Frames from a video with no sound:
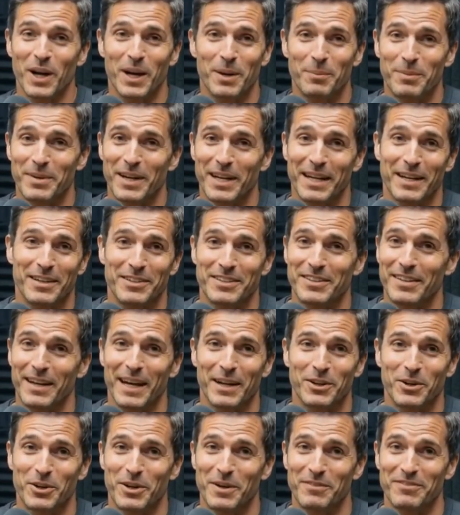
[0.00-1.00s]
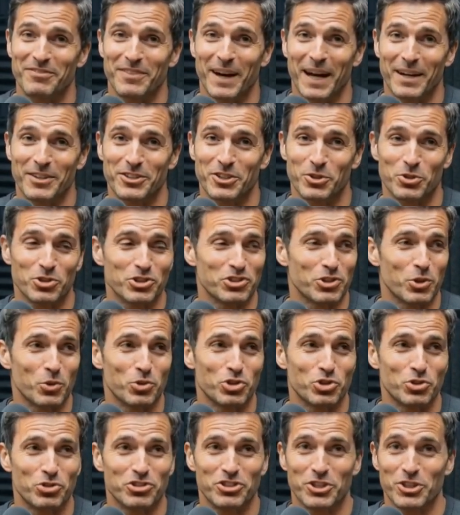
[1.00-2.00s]
updates that could affect your
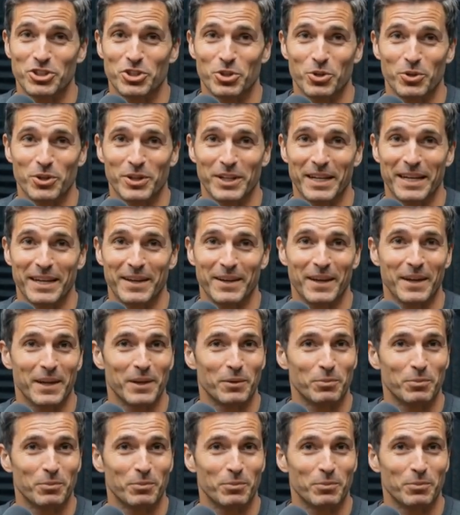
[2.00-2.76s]
Social Security,